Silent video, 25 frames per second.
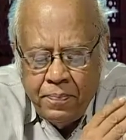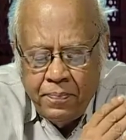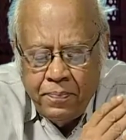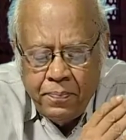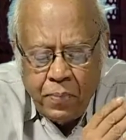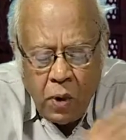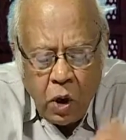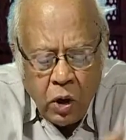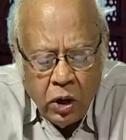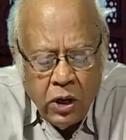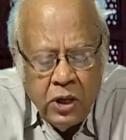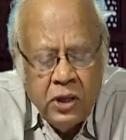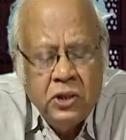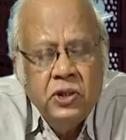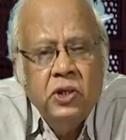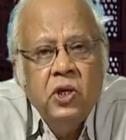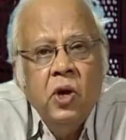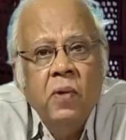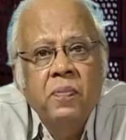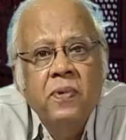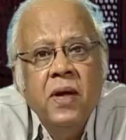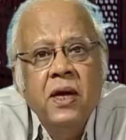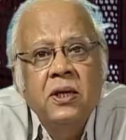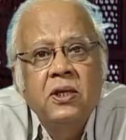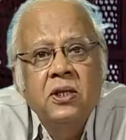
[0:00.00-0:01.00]
policy
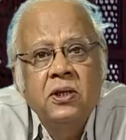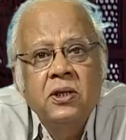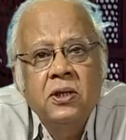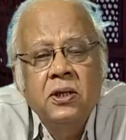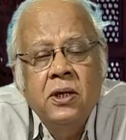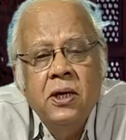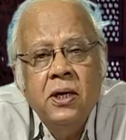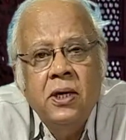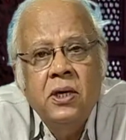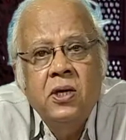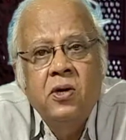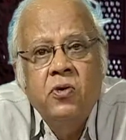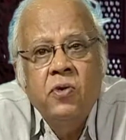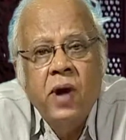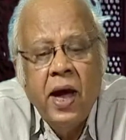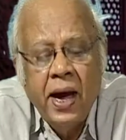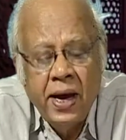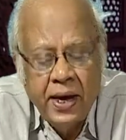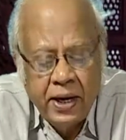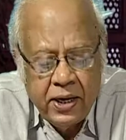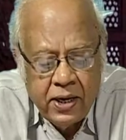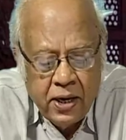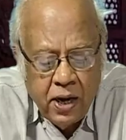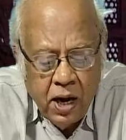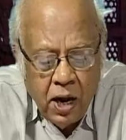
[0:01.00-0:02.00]
of the Third
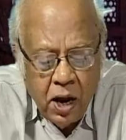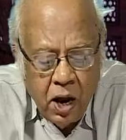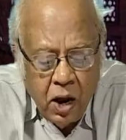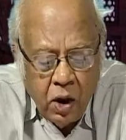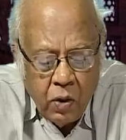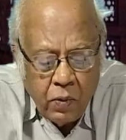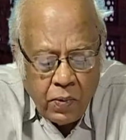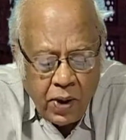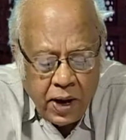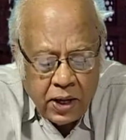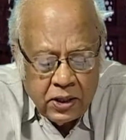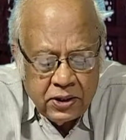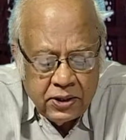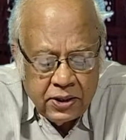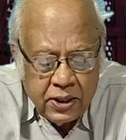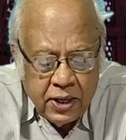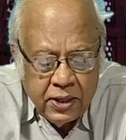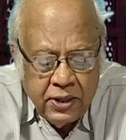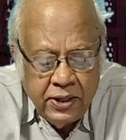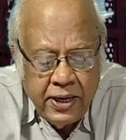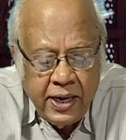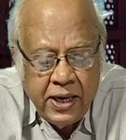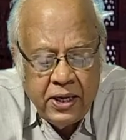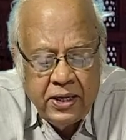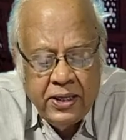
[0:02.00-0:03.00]
Reich was
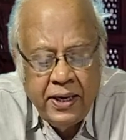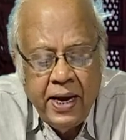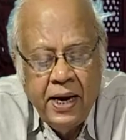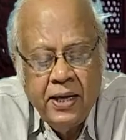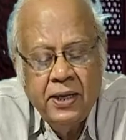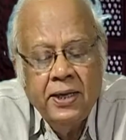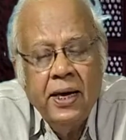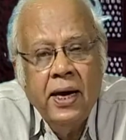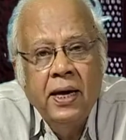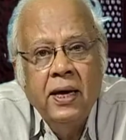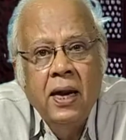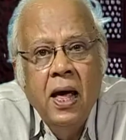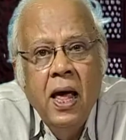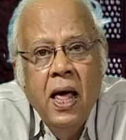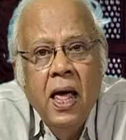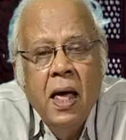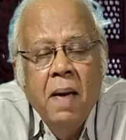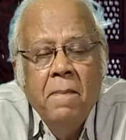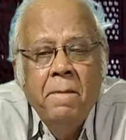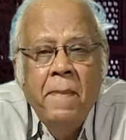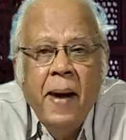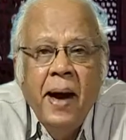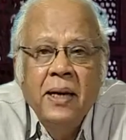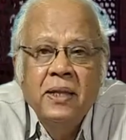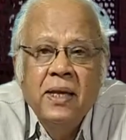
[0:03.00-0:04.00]
dictated
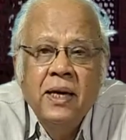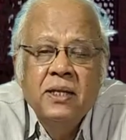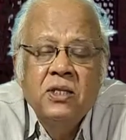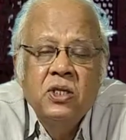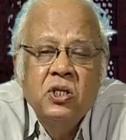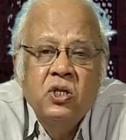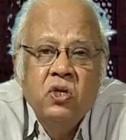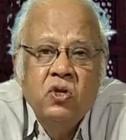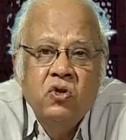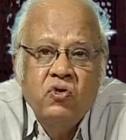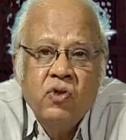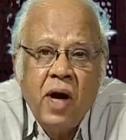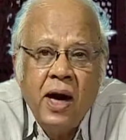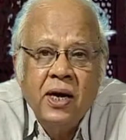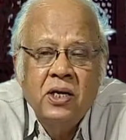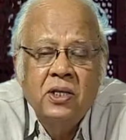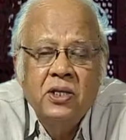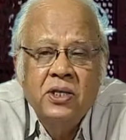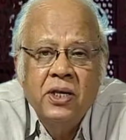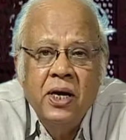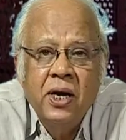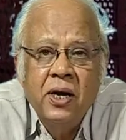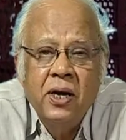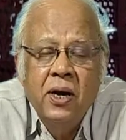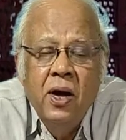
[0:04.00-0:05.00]
by the
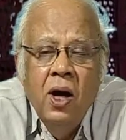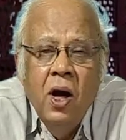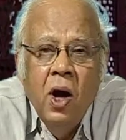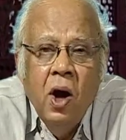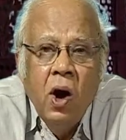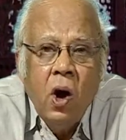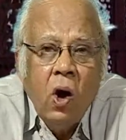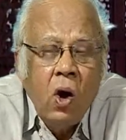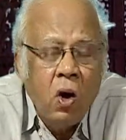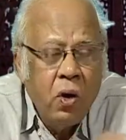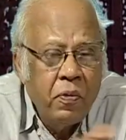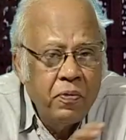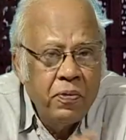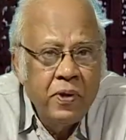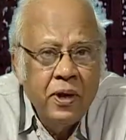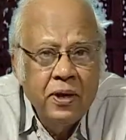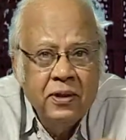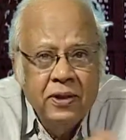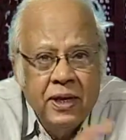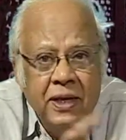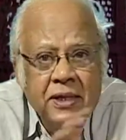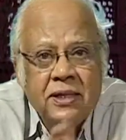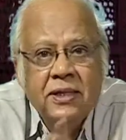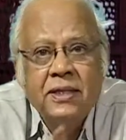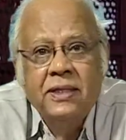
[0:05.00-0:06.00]
structure of
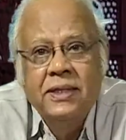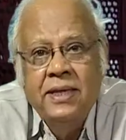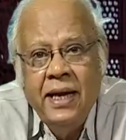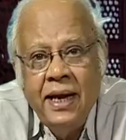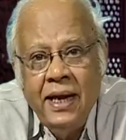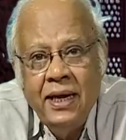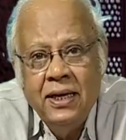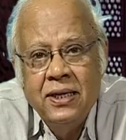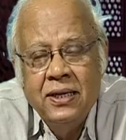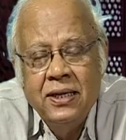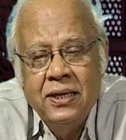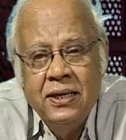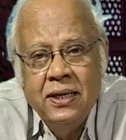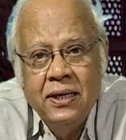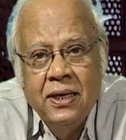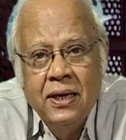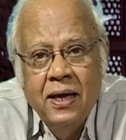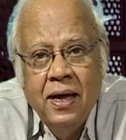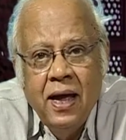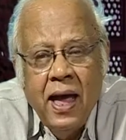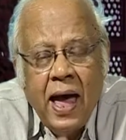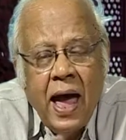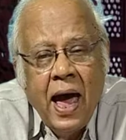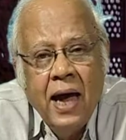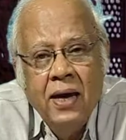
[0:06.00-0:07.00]
the state
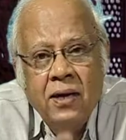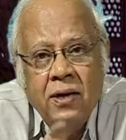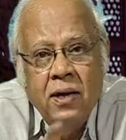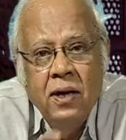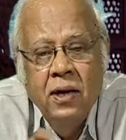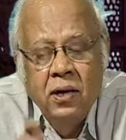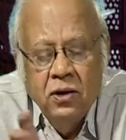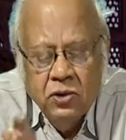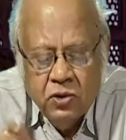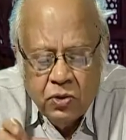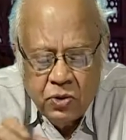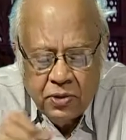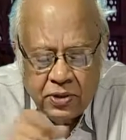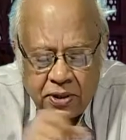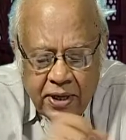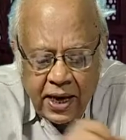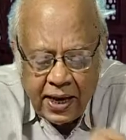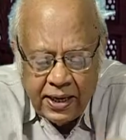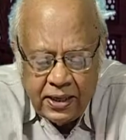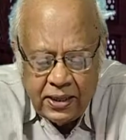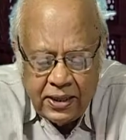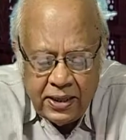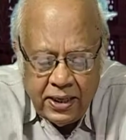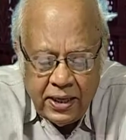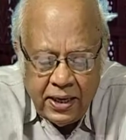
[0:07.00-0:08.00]
and
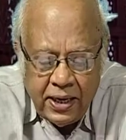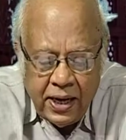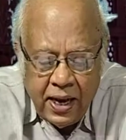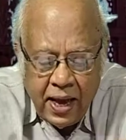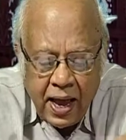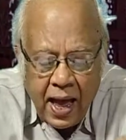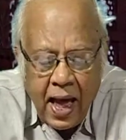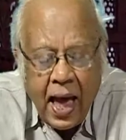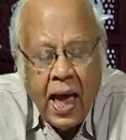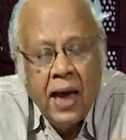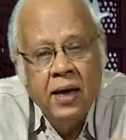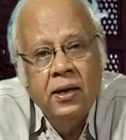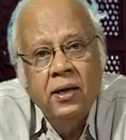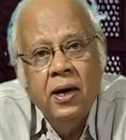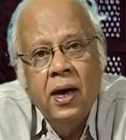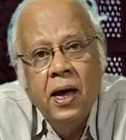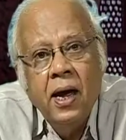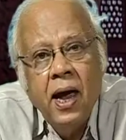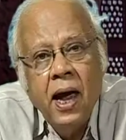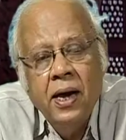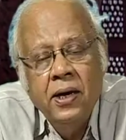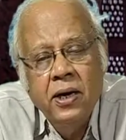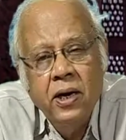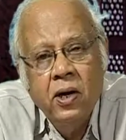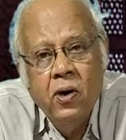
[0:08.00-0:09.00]
society and,
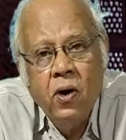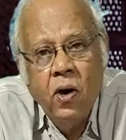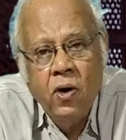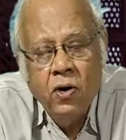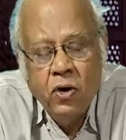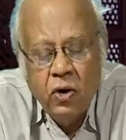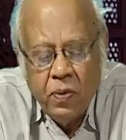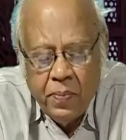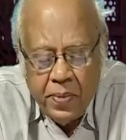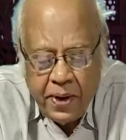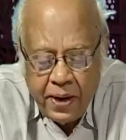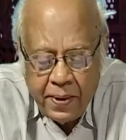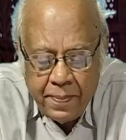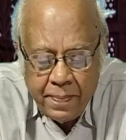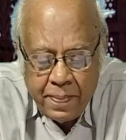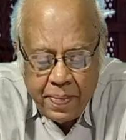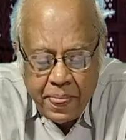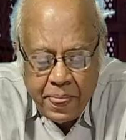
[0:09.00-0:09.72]
and economy.